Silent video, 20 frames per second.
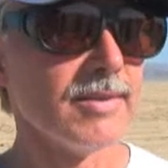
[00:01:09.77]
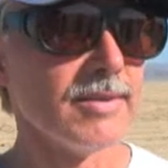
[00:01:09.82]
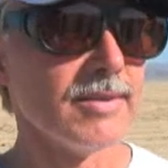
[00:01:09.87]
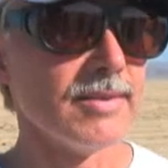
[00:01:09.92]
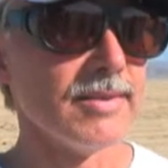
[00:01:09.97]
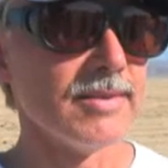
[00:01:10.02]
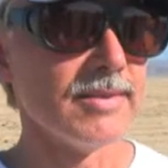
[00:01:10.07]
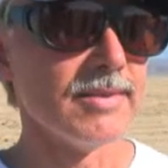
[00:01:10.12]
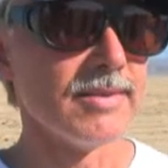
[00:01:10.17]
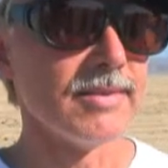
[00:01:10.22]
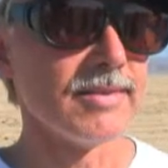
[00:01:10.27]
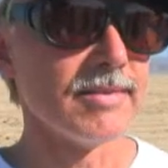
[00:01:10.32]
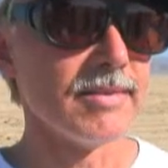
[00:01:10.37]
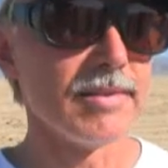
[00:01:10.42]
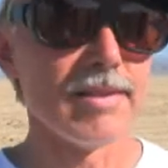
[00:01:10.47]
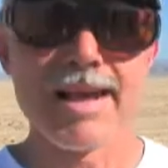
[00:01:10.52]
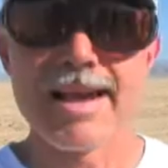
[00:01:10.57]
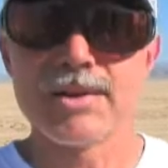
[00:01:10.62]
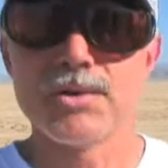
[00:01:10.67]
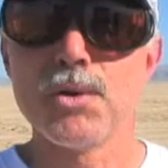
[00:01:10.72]
uh,
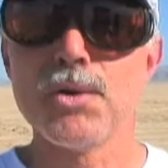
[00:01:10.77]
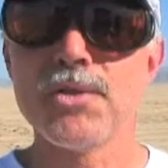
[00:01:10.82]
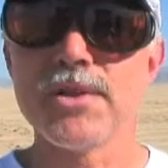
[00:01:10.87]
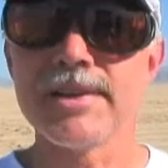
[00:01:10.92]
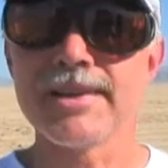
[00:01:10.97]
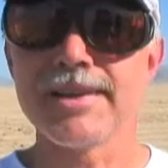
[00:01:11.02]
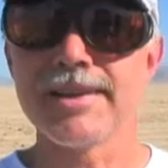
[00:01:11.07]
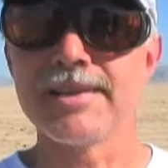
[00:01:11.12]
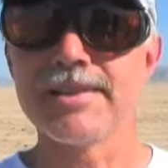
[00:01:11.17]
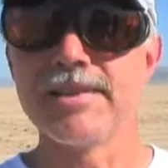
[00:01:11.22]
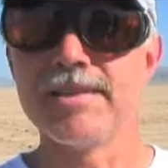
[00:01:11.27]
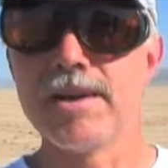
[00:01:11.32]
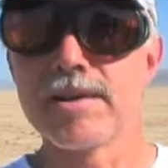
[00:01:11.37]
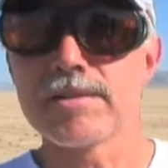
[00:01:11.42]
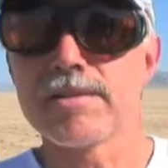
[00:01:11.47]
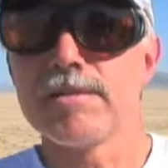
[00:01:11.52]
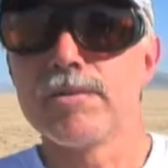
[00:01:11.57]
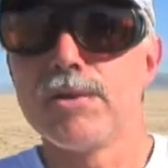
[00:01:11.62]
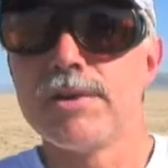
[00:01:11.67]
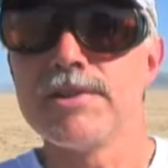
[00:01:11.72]
lateral thinking,
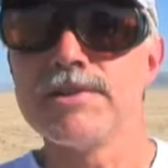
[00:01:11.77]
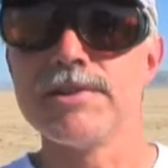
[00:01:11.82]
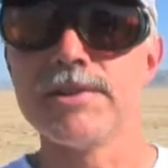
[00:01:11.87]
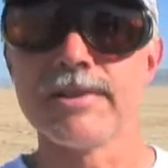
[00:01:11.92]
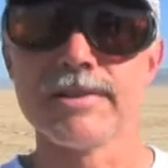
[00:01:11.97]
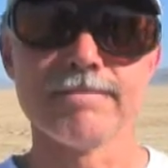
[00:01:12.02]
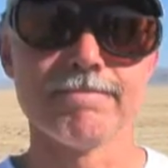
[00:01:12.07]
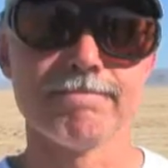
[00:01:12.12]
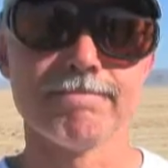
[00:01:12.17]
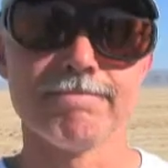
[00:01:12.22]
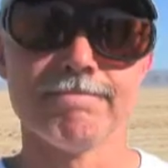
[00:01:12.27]
deductive reasoning,